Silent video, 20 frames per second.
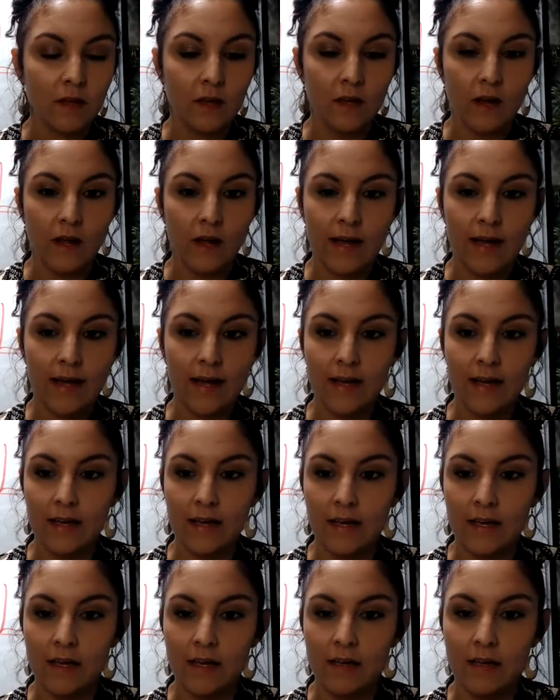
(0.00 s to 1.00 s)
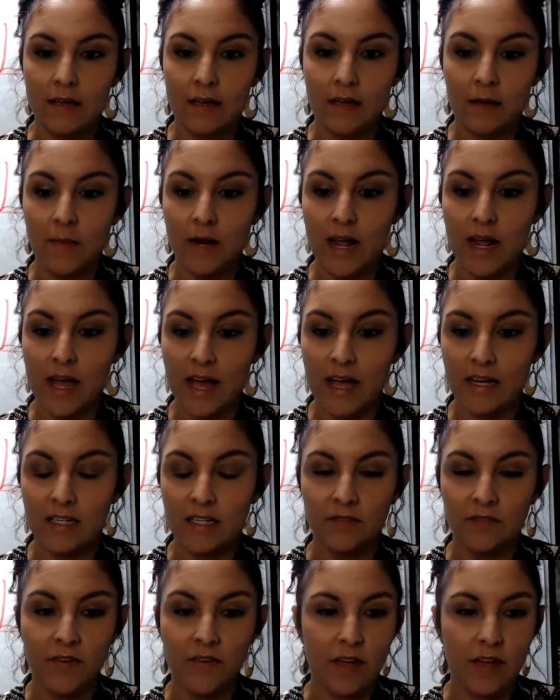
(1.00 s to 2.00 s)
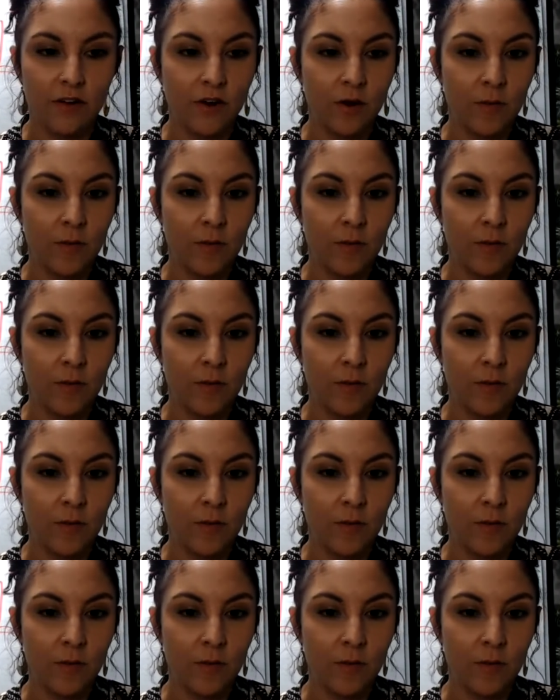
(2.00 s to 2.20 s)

And I am an activator.